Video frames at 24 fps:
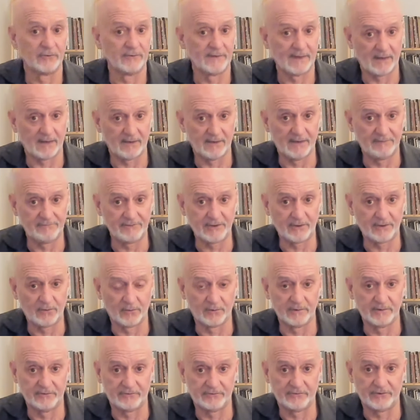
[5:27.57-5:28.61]
now every
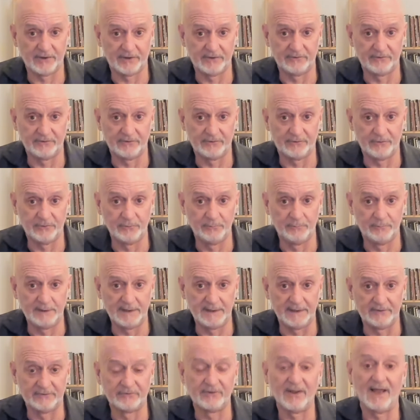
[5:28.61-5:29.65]
chord is changing 2
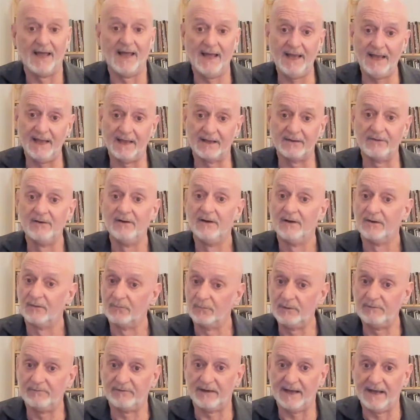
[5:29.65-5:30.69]
beats, and
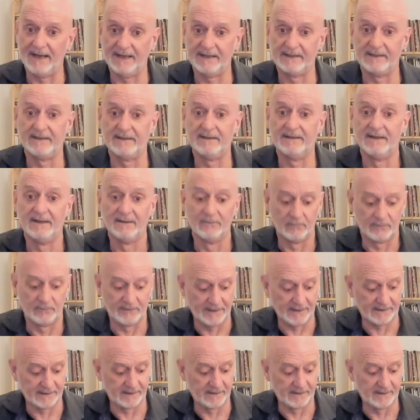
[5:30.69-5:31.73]
we've added
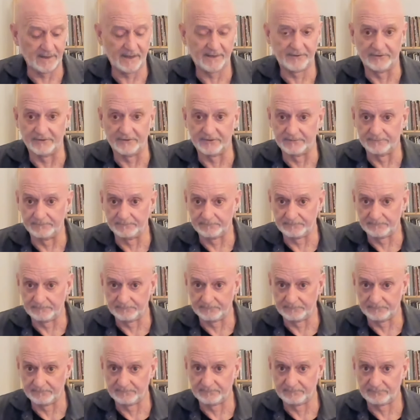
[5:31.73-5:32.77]
yet another
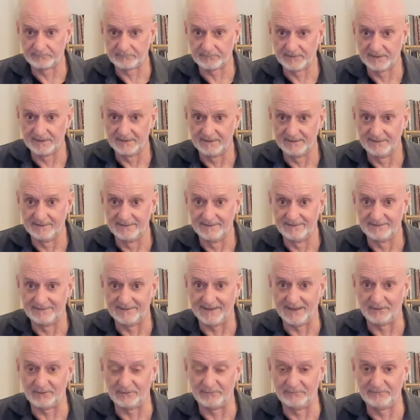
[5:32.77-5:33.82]

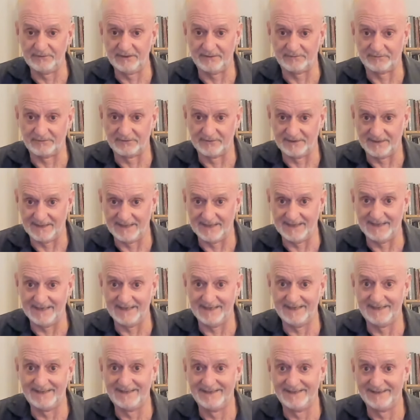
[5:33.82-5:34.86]
down a fifth.
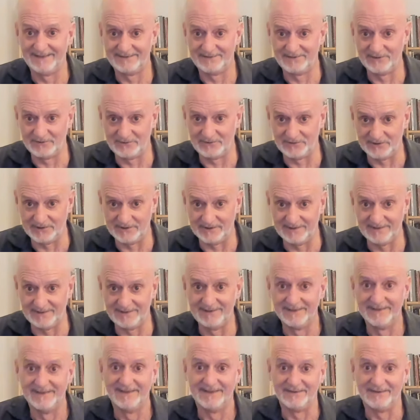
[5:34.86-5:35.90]
A to
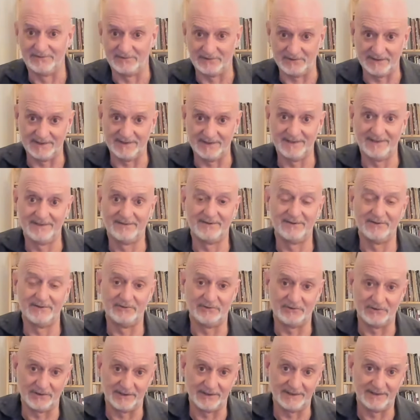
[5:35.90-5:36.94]
D, D to
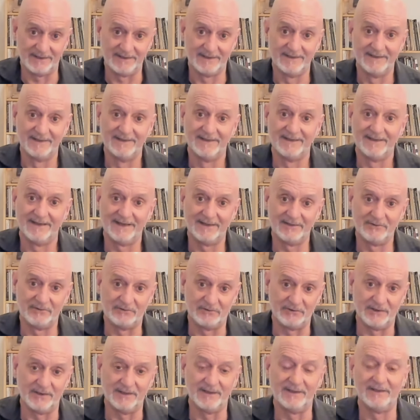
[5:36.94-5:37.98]
G, and
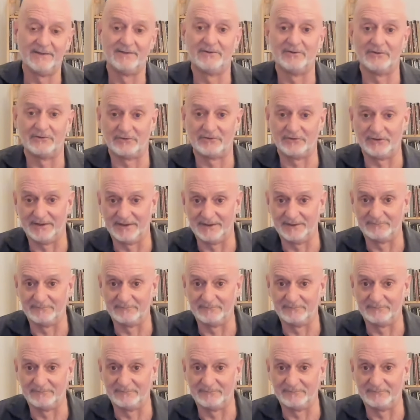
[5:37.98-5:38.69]
G to C.